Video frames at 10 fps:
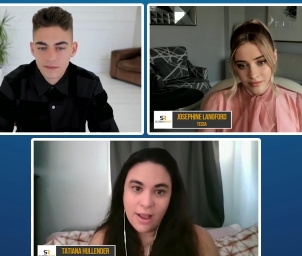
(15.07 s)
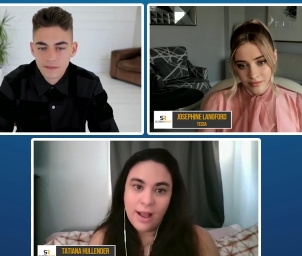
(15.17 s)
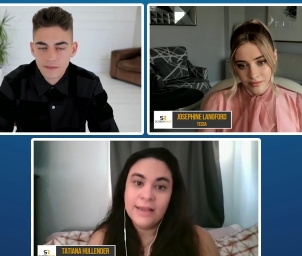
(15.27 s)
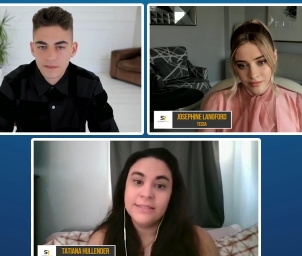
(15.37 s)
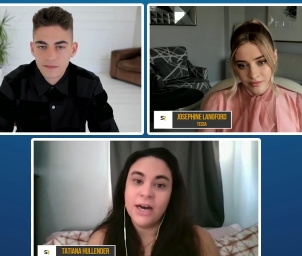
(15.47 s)

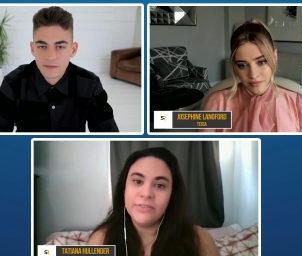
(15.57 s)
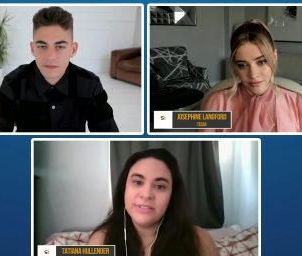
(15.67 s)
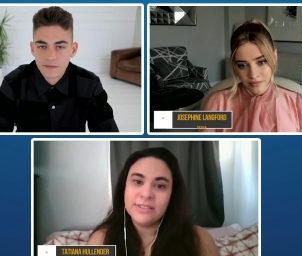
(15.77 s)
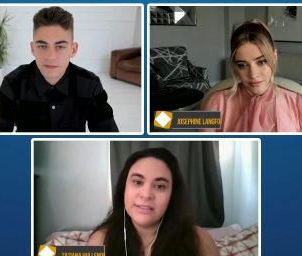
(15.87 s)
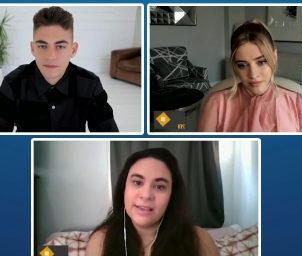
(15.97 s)
Speaker 1: And
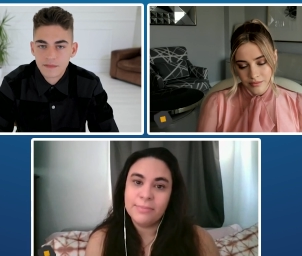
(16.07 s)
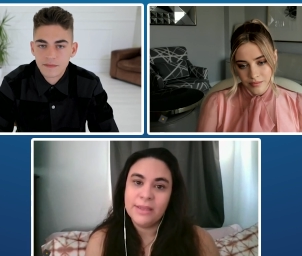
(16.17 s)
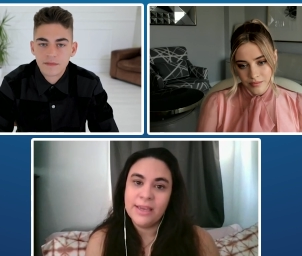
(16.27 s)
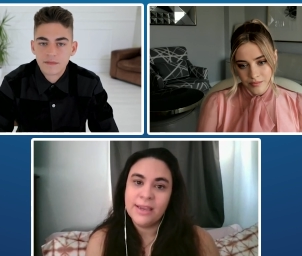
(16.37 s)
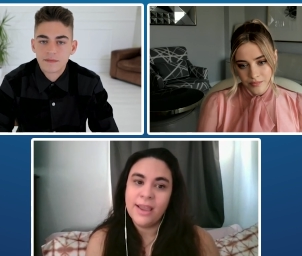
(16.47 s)
obviously, they
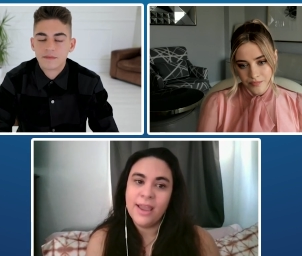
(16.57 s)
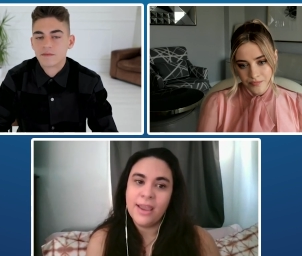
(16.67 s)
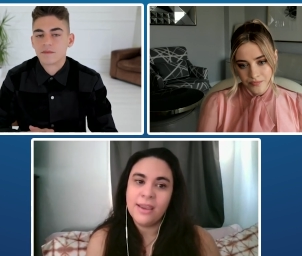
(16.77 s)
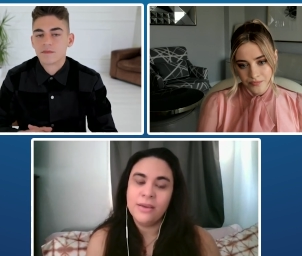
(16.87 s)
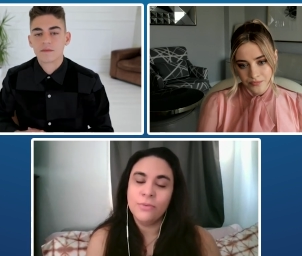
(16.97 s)
play
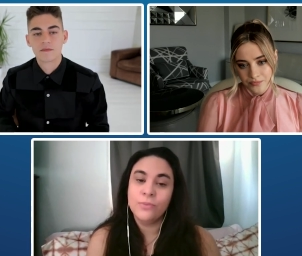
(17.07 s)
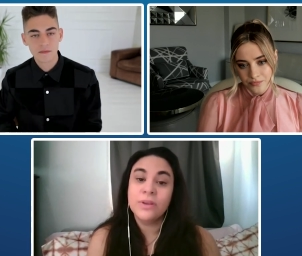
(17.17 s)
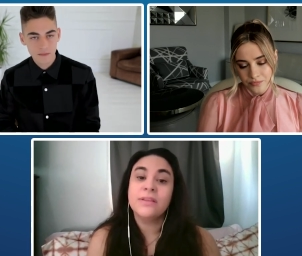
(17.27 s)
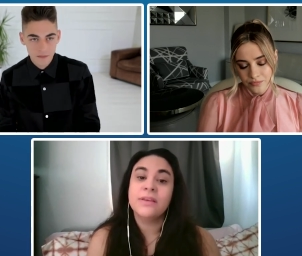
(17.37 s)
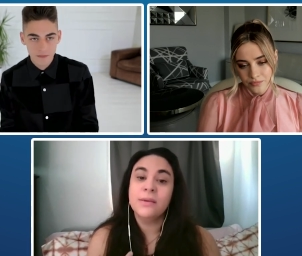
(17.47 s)
a
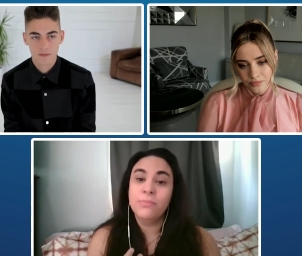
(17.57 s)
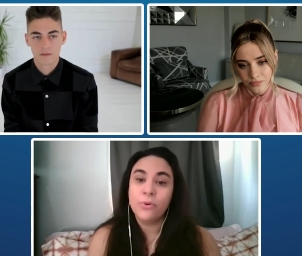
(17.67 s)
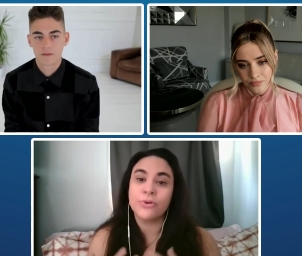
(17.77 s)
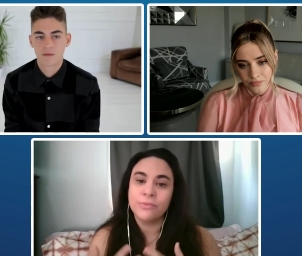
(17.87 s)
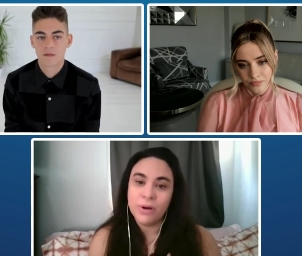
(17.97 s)
really
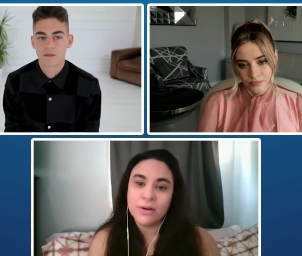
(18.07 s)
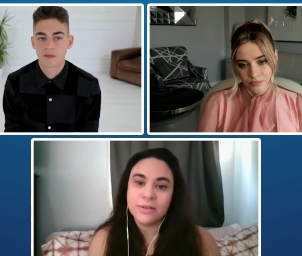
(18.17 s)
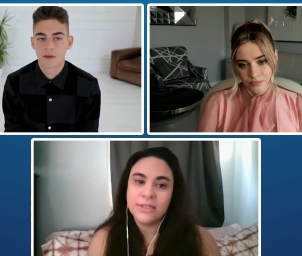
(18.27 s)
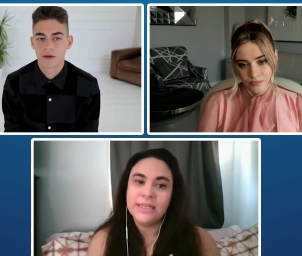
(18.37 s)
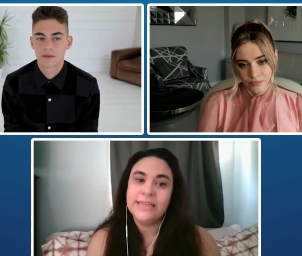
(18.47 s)
important
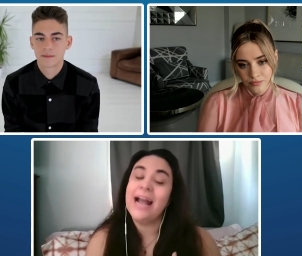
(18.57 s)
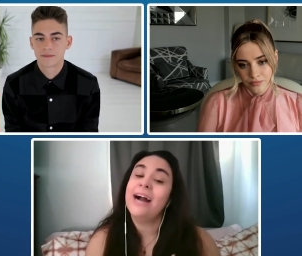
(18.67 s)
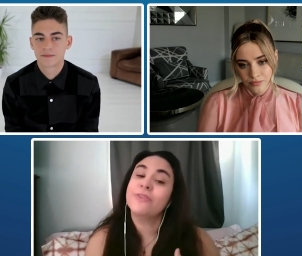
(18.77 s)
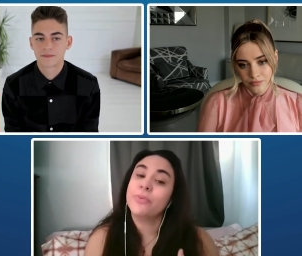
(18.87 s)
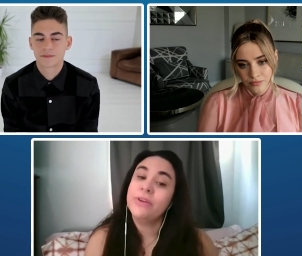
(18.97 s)
part in
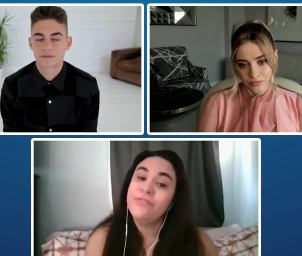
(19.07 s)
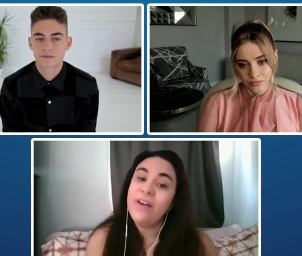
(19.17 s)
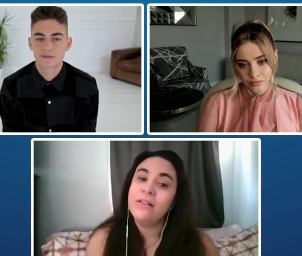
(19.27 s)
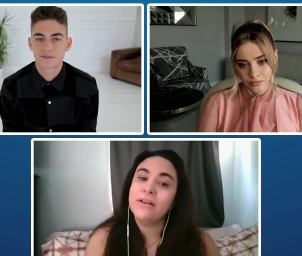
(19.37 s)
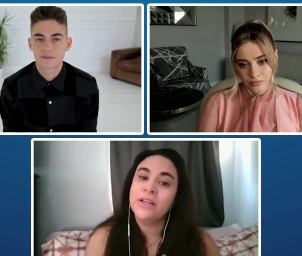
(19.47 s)
After We
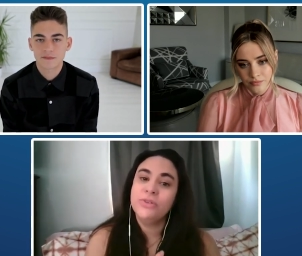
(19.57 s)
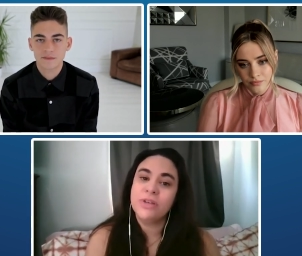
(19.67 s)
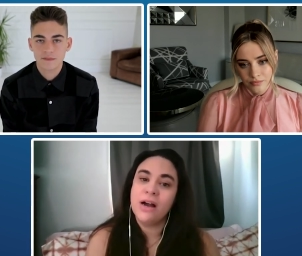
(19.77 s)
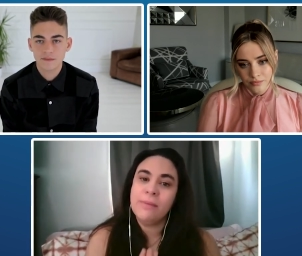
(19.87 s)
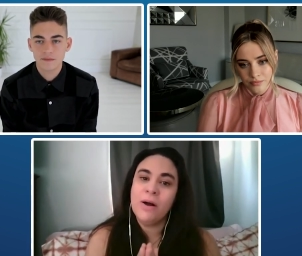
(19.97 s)
Fell. Can you
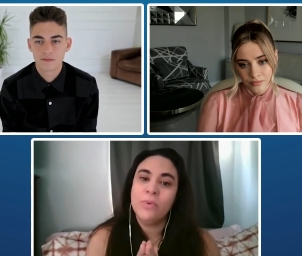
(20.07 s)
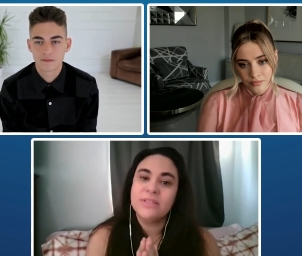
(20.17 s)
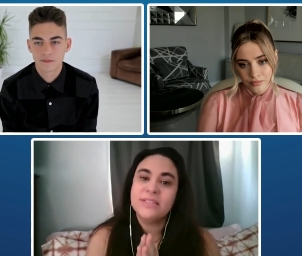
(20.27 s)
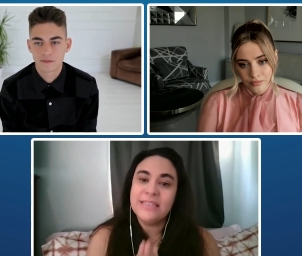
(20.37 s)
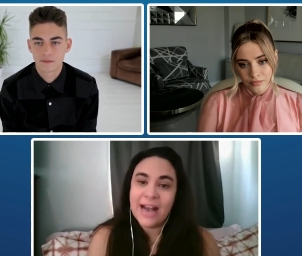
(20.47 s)
talk about what
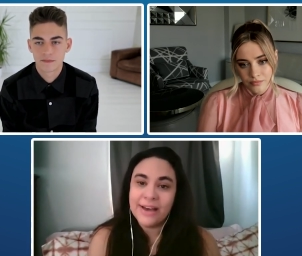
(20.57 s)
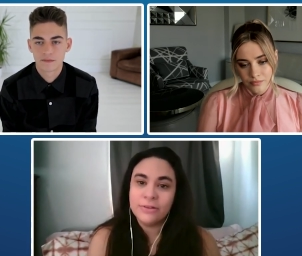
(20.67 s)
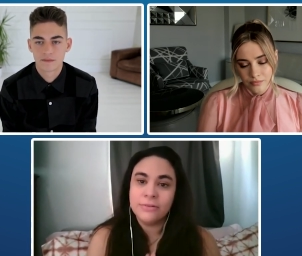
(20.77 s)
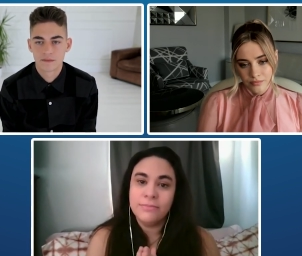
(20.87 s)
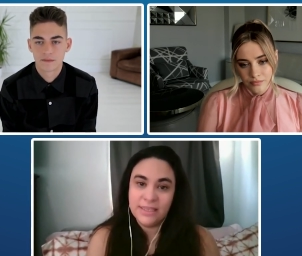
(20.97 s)

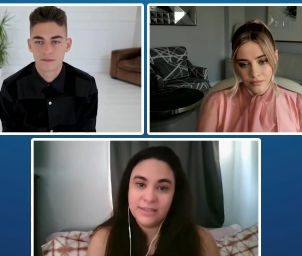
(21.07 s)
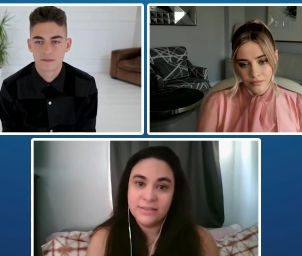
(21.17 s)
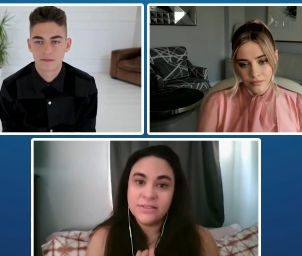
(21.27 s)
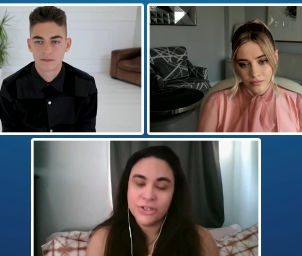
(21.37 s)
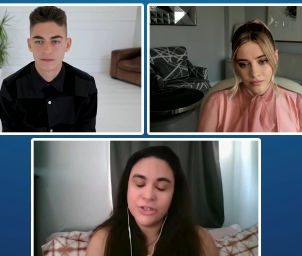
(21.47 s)
Seattle
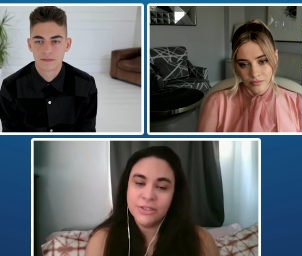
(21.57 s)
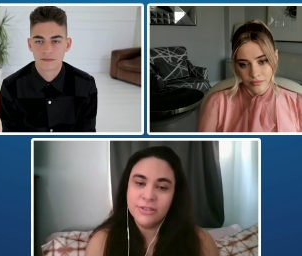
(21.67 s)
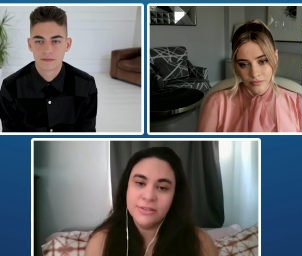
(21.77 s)
means to her?